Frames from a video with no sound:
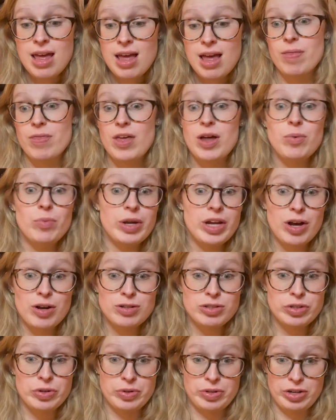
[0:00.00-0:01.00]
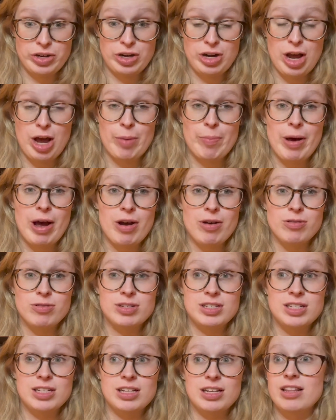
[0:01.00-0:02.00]
Then we also learn
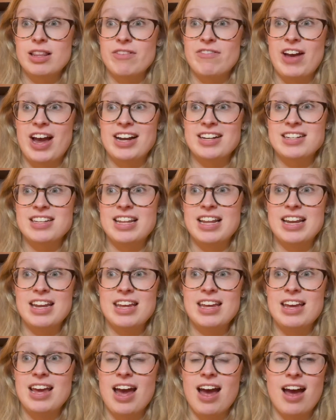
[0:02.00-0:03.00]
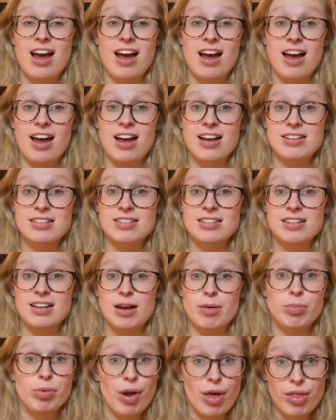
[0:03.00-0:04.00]
about the fact that he has
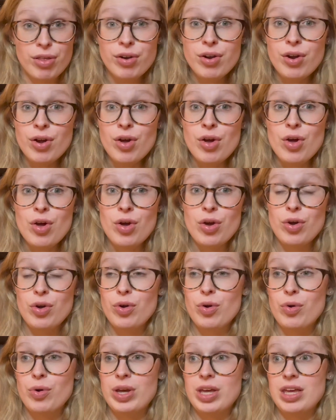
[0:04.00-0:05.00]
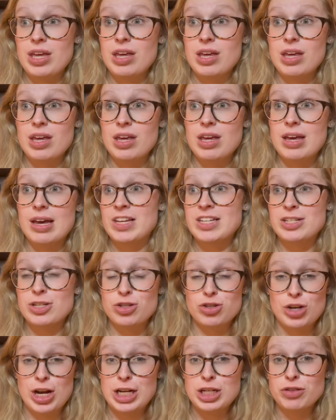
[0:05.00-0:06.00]
a brother who he is
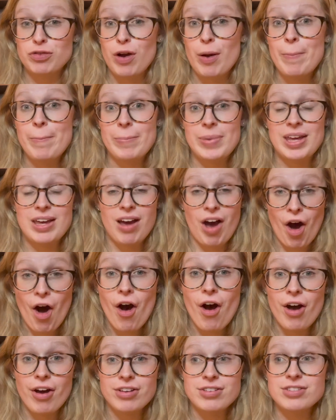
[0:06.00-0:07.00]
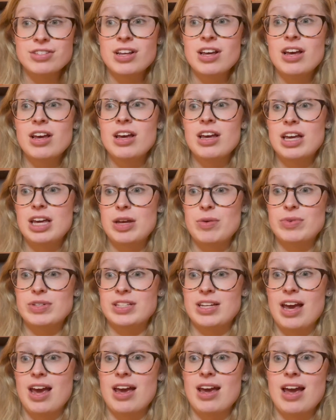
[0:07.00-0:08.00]
estranged from because he was
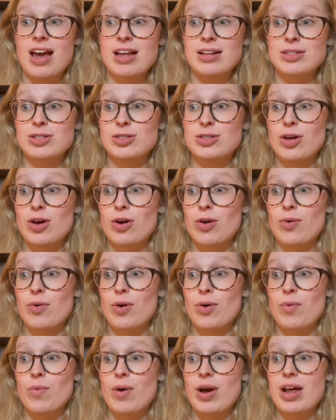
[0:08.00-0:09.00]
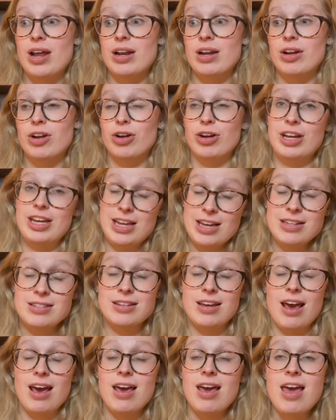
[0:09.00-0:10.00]
gay. And so when, or he is
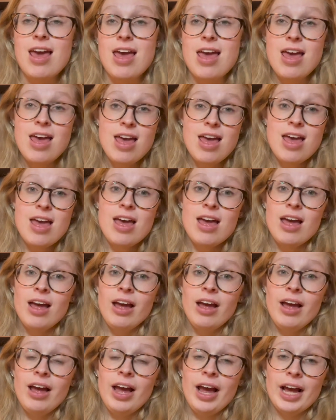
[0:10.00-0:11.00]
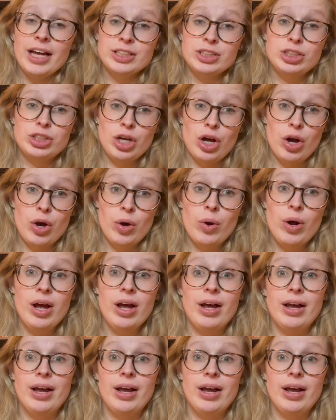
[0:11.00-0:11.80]
gay. And so